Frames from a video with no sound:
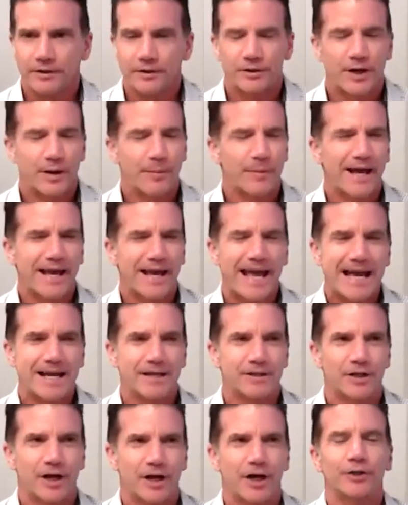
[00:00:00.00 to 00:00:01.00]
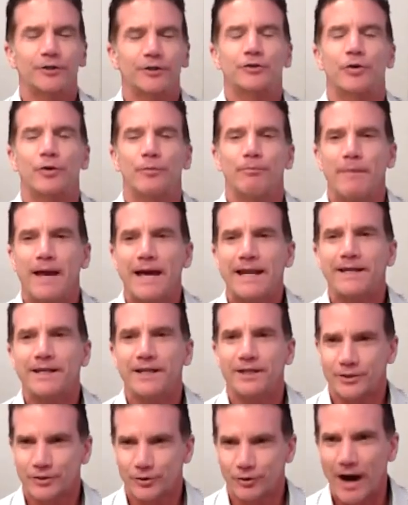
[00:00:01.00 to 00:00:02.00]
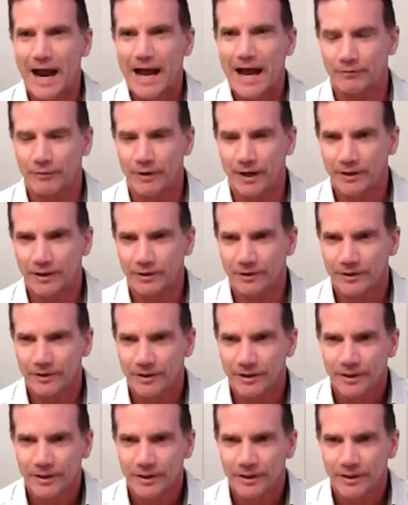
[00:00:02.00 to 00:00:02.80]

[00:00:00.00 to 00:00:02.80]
Gemini has a tremendous track record.